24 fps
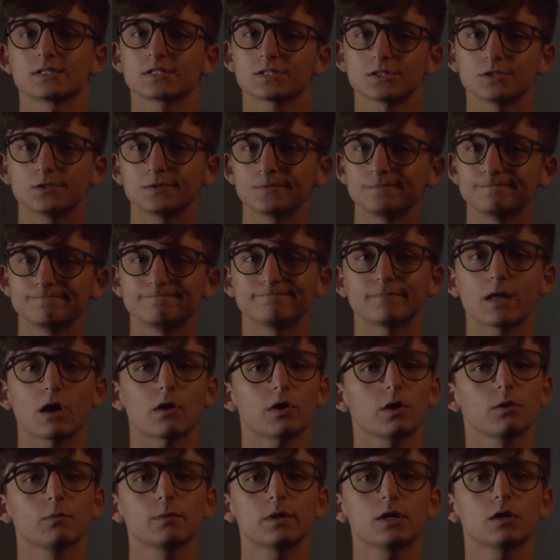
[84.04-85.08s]
So
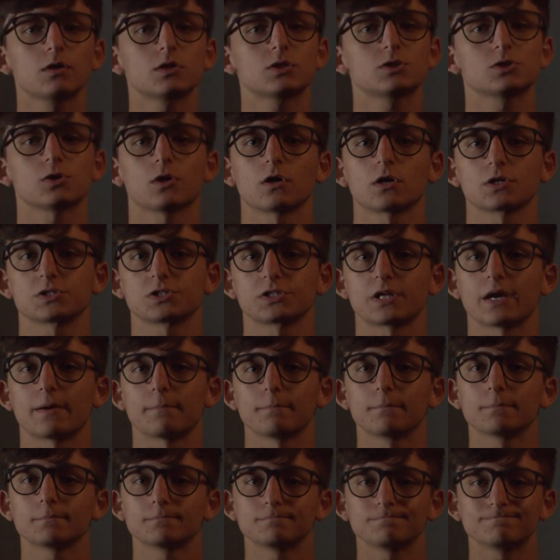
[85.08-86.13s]
now here we go to charge
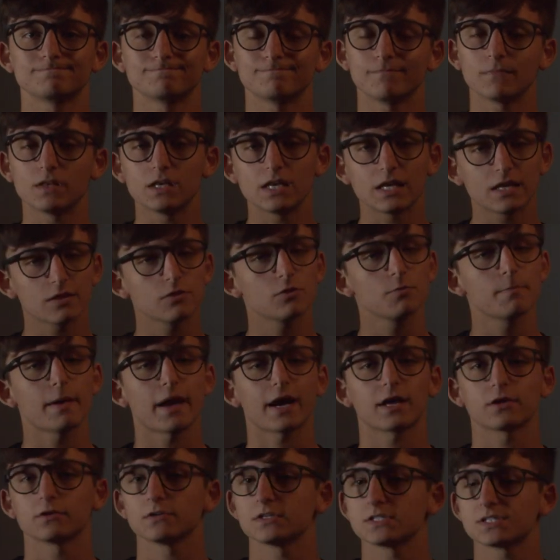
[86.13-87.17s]
them. Neither
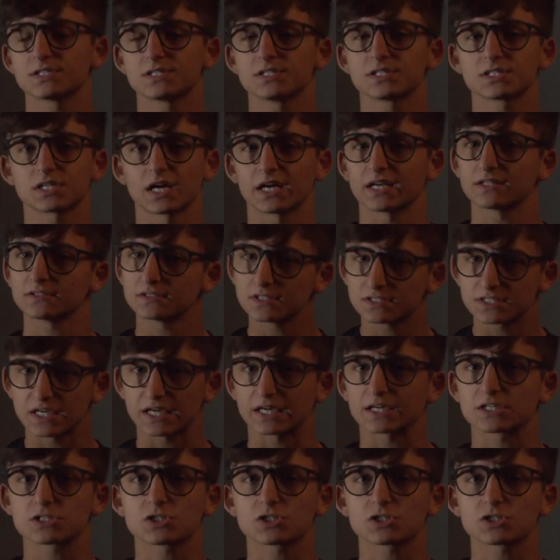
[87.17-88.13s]
batteries deciding to take a